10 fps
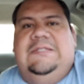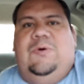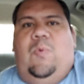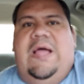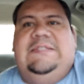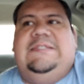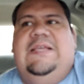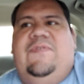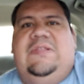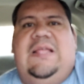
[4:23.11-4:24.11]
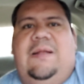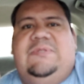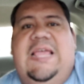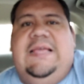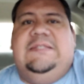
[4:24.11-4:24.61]
It's a white Civic that I'm
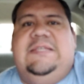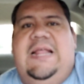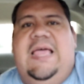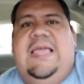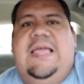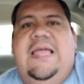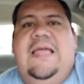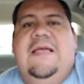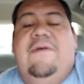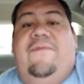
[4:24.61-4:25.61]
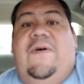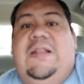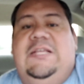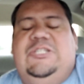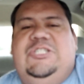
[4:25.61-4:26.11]
taking today.
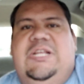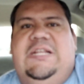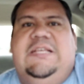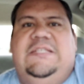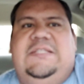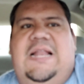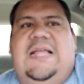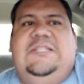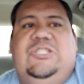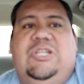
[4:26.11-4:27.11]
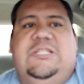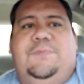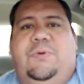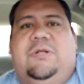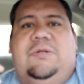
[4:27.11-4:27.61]
Funny as shit is that I just
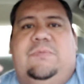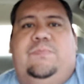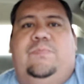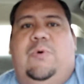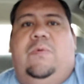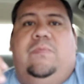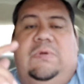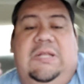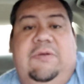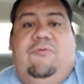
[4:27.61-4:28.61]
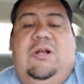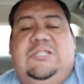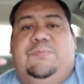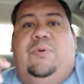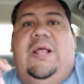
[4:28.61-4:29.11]
Leroy
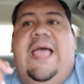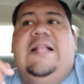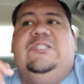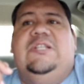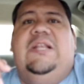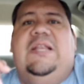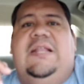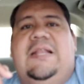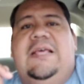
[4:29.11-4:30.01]
just put an engine in it.